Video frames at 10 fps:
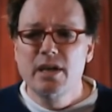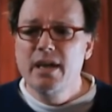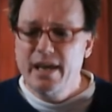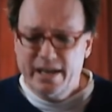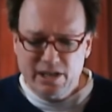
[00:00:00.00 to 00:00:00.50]

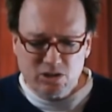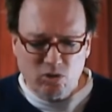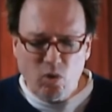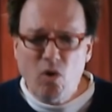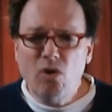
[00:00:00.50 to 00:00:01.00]
And as
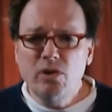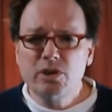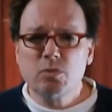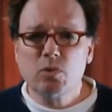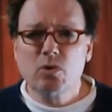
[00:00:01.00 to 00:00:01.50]
long
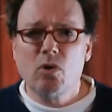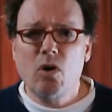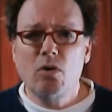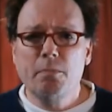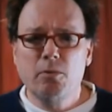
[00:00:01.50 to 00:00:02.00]
as we're
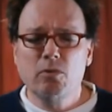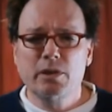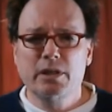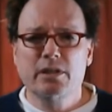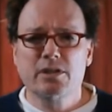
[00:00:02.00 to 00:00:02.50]
all
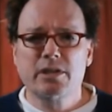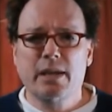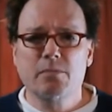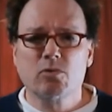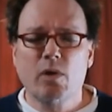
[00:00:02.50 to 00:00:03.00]
pulling in the
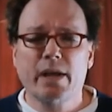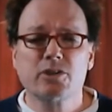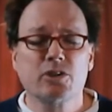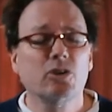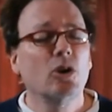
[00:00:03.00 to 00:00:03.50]
same
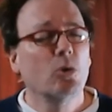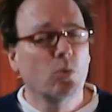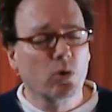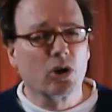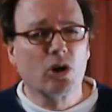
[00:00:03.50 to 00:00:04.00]
direction,
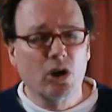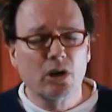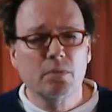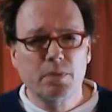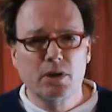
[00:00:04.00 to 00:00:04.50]
we're
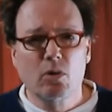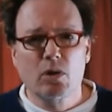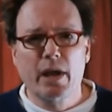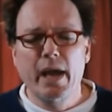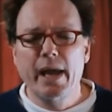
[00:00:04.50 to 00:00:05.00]
gonna be
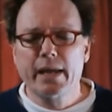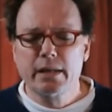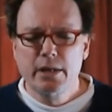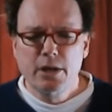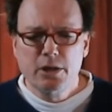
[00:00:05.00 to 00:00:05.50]
okay.
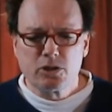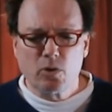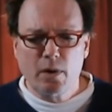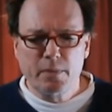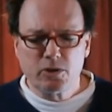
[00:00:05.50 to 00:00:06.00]
So
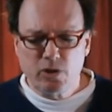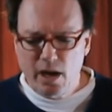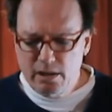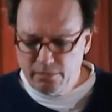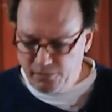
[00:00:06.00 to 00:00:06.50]
I've been
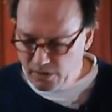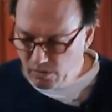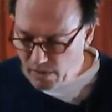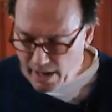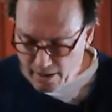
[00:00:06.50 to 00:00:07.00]
trying to
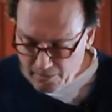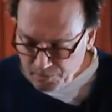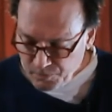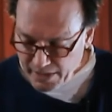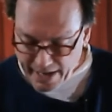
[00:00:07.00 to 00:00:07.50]
figure out
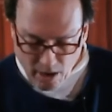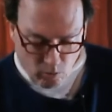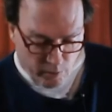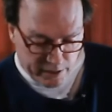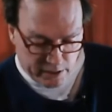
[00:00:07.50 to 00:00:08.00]
how
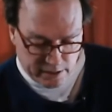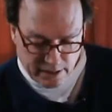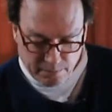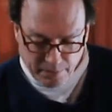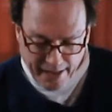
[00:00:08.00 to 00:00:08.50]
we can
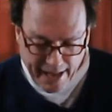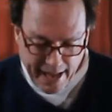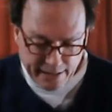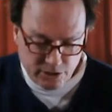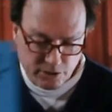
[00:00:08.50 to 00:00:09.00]
get
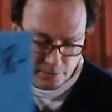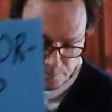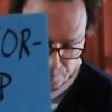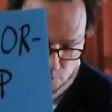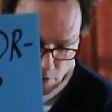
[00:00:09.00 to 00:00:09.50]
past
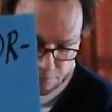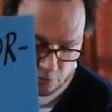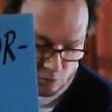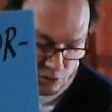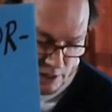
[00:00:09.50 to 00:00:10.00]
a
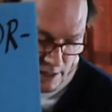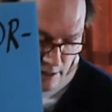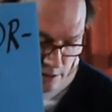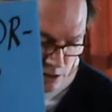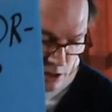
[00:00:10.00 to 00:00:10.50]
few
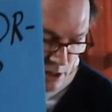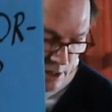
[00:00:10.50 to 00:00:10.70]
things.